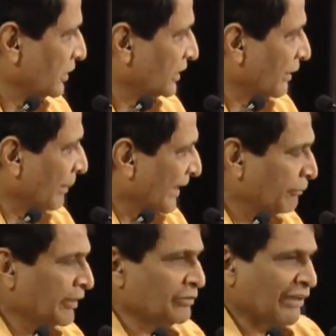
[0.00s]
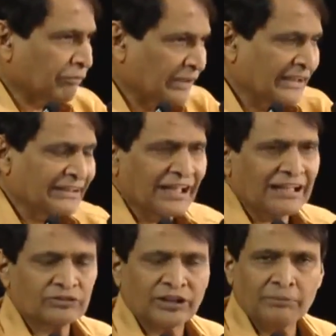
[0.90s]
The benefit we are feeling in the
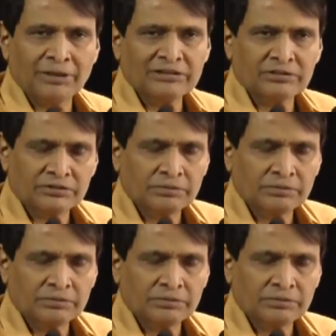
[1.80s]
last three months,